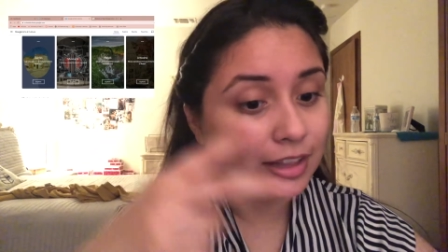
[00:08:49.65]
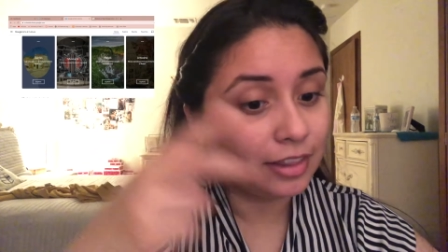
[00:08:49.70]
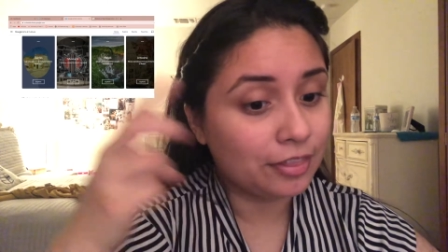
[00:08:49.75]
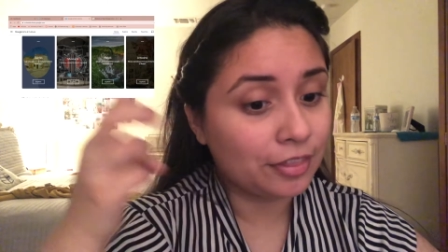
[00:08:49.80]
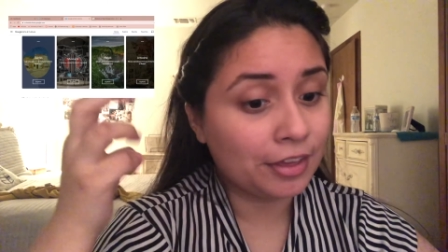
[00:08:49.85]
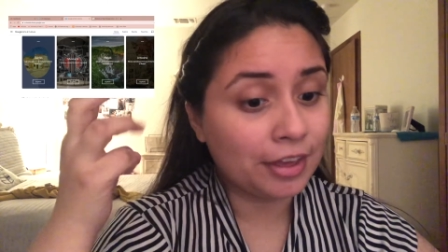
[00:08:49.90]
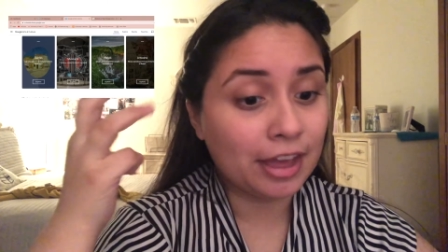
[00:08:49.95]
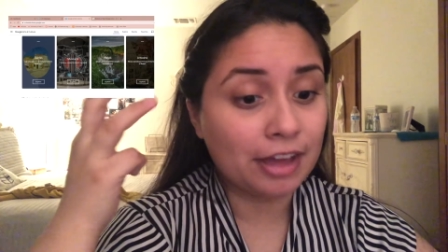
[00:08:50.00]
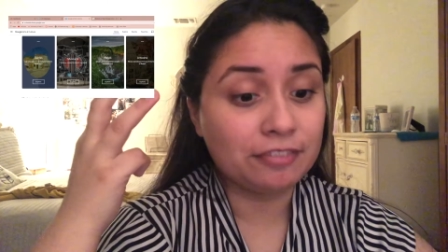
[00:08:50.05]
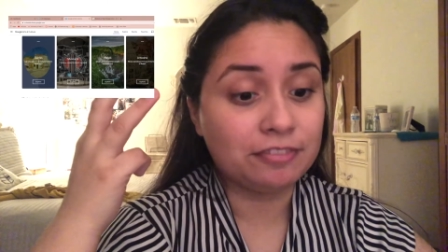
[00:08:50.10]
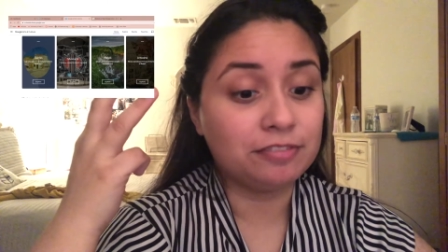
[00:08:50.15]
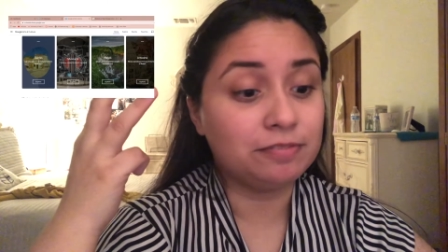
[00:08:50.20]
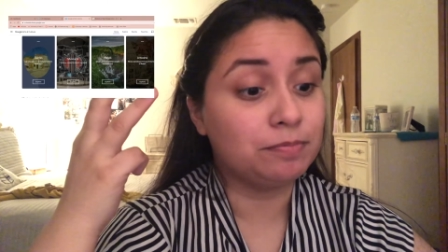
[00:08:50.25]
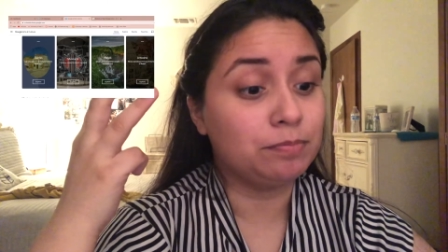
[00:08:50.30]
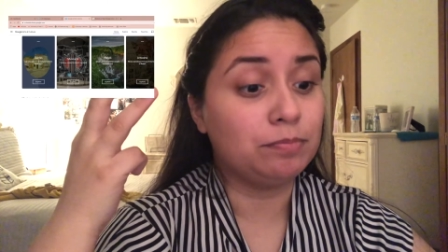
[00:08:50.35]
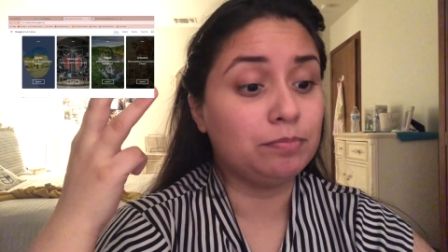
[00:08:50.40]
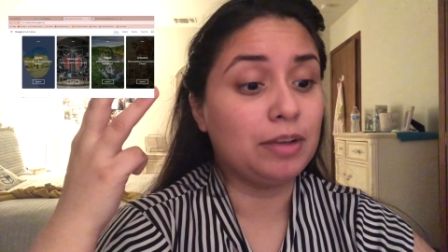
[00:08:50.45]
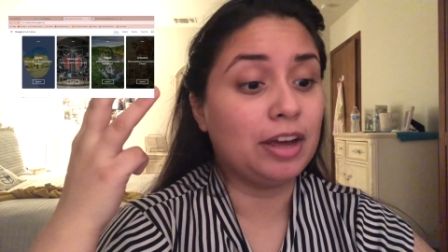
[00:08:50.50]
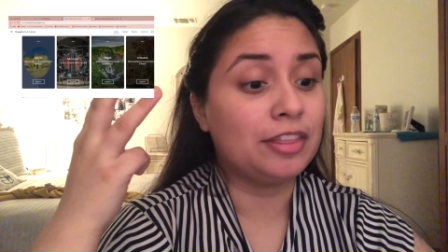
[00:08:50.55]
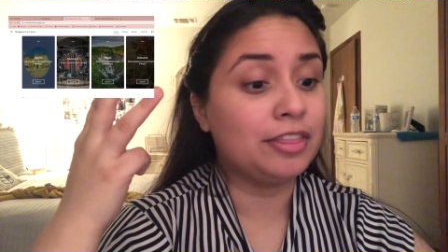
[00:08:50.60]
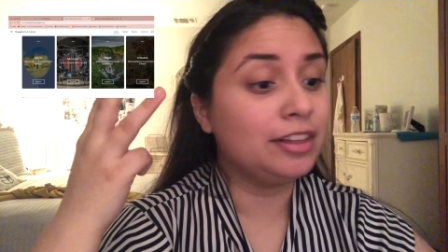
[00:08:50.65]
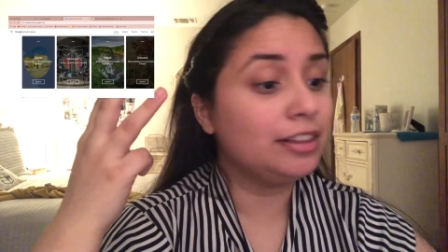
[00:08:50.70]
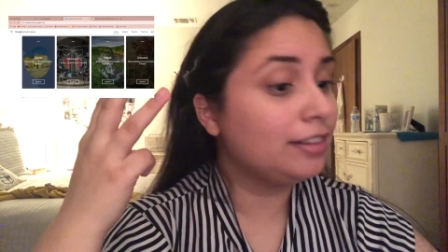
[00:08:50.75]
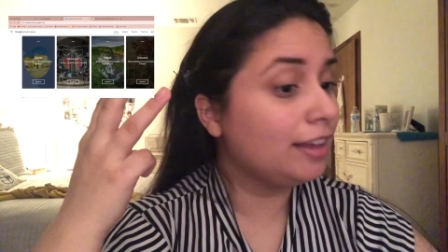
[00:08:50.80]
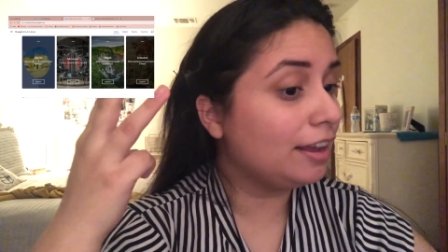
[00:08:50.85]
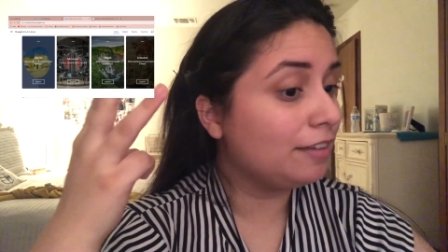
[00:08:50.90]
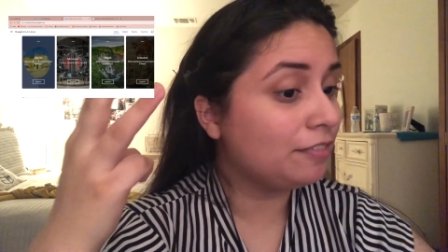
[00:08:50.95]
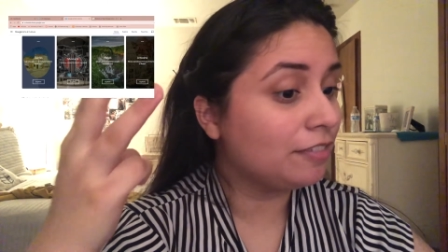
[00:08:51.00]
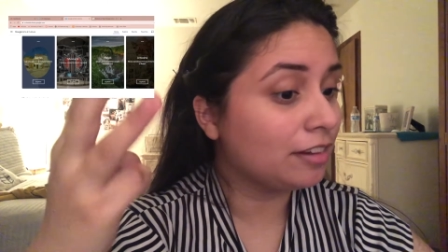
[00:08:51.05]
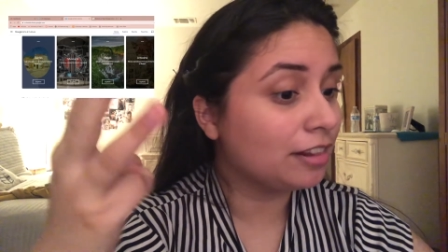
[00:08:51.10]
I think they
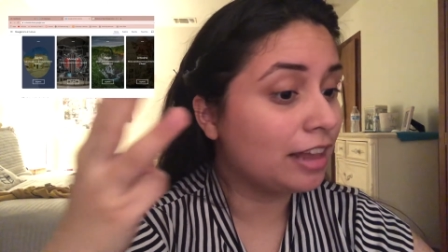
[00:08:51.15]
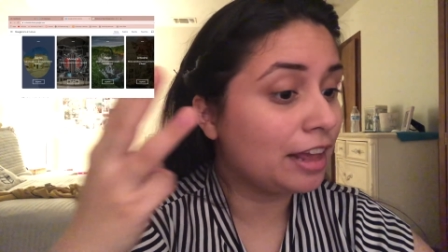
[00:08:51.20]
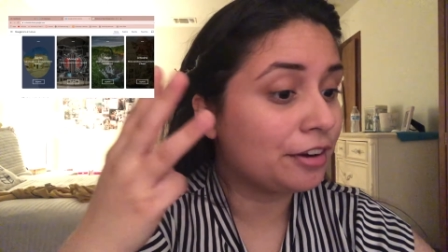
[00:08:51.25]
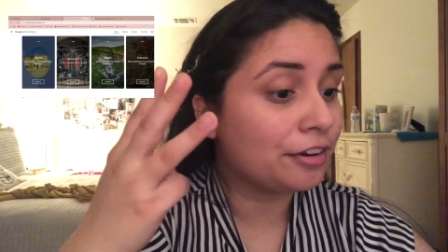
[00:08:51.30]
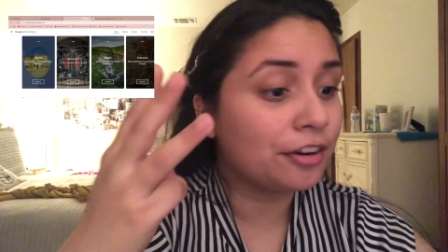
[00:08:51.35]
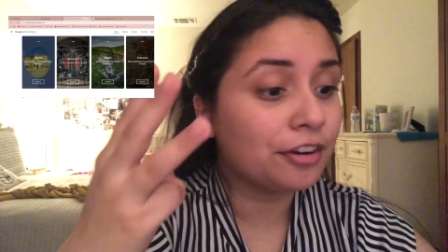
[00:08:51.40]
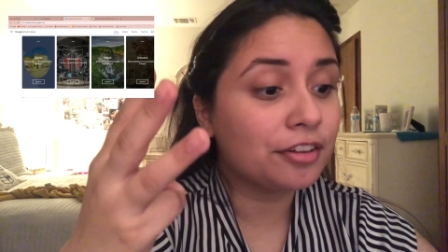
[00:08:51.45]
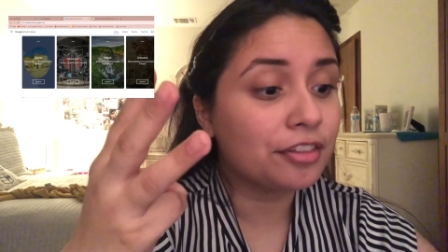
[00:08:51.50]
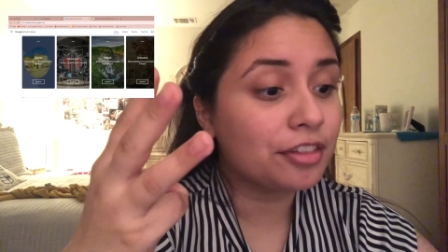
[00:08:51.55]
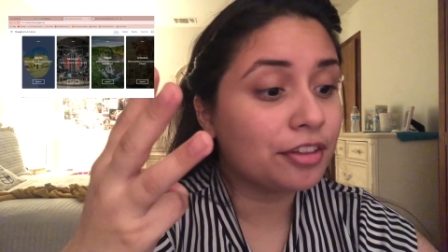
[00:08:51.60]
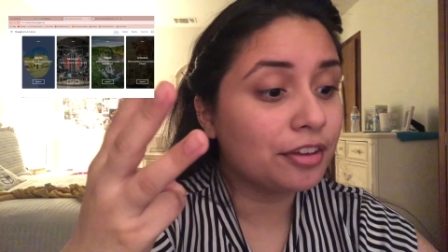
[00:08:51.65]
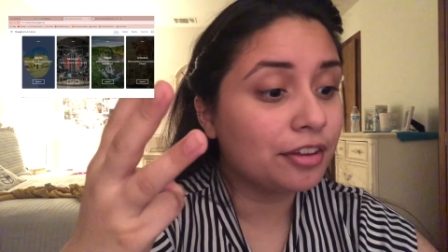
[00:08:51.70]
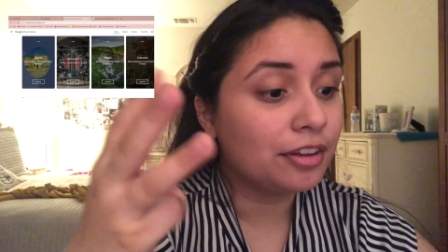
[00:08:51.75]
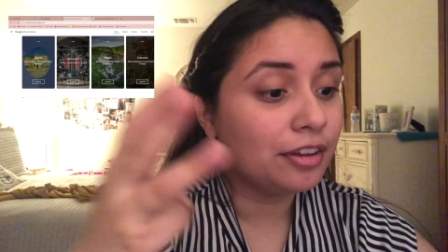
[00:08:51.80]
have letters,